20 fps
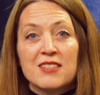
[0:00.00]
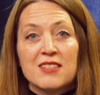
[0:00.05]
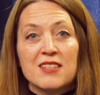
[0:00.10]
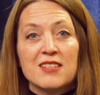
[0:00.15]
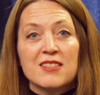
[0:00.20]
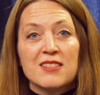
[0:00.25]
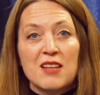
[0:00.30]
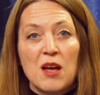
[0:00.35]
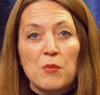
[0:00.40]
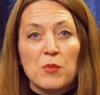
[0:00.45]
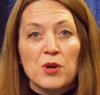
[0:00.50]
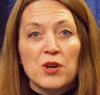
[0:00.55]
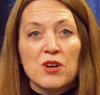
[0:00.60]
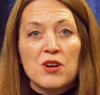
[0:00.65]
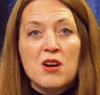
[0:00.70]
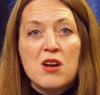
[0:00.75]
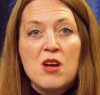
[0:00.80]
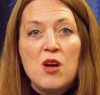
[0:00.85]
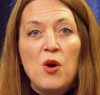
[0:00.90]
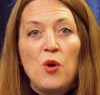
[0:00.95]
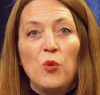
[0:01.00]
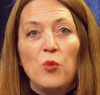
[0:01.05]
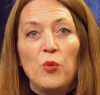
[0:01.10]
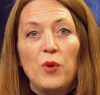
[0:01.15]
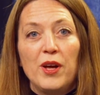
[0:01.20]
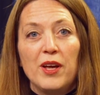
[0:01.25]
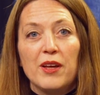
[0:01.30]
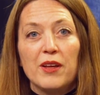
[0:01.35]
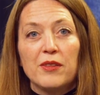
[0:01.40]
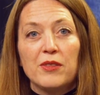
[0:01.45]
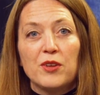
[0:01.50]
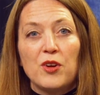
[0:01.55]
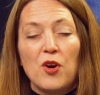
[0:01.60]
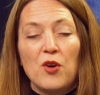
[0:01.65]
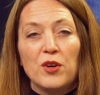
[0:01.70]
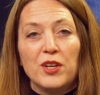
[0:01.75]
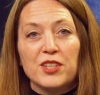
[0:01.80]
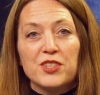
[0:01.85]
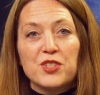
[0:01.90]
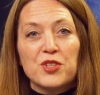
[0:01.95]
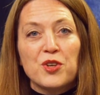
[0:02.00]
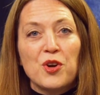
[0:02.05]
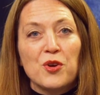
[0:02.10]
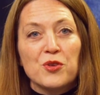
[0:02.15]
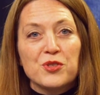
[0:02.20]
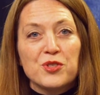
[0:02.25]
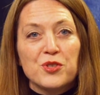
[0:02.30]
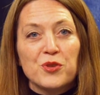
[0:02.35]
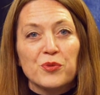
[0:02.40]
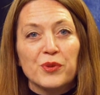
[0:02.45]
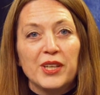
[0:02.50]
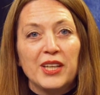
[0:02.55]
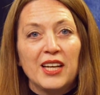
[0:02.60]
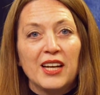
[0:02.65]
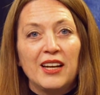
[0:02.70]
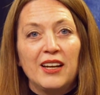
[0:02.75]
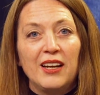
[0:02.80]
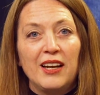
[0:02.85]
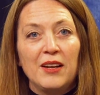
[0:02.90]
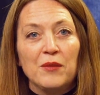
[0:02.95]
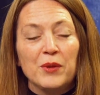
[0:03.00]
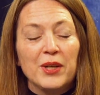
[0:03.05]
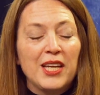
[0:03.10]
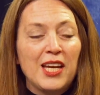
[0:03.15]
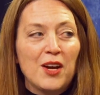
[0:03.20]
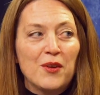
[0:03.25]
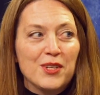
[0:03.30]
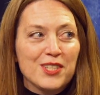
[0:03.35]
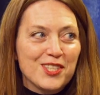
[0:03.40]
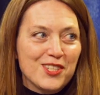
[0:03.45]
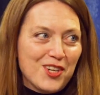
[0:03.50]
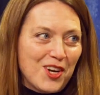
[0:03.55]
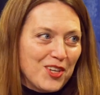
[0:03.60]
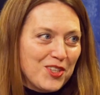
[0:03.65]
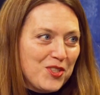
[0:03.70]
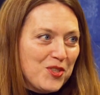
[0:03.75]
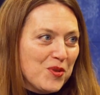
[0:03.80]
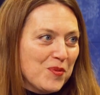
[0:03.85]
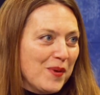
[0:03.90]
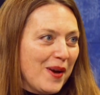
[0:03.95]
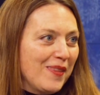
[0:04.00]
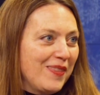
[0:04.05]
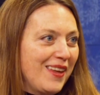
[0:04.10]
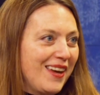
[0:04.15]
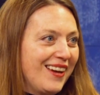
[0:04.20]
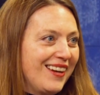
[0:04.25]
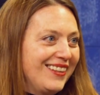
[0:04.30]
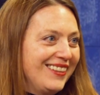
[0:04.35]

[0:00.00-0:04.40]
this summer with going to Costa Rica, and we can't wait to talk to you about that.